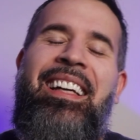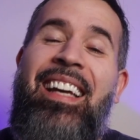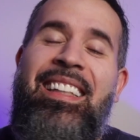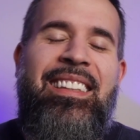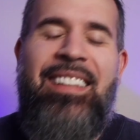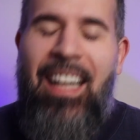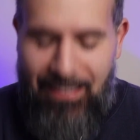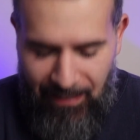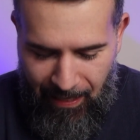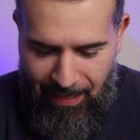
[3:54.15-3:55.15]
it's
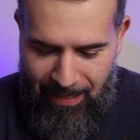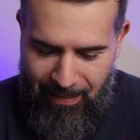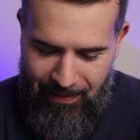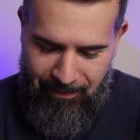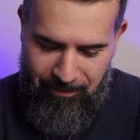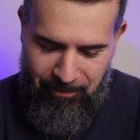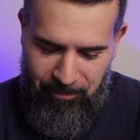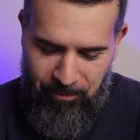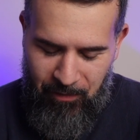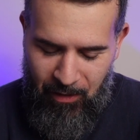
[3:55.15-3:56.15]
not the light.
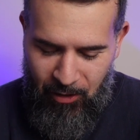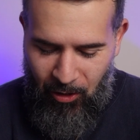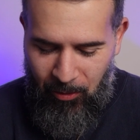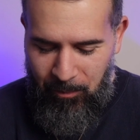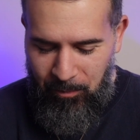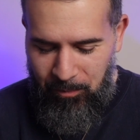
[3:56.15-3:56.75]
So